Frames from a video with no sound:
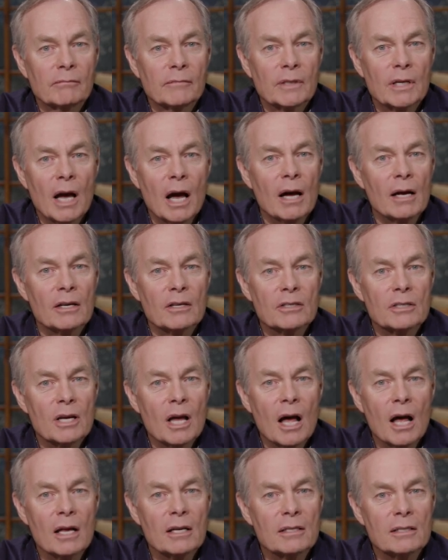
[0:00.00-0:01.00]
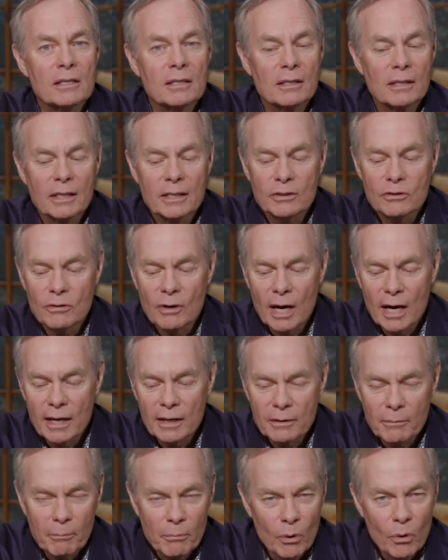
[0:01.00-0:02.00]
God is constantly
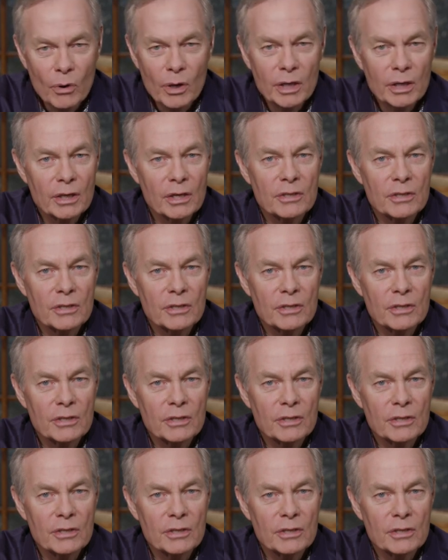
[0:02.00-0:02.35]
trying to point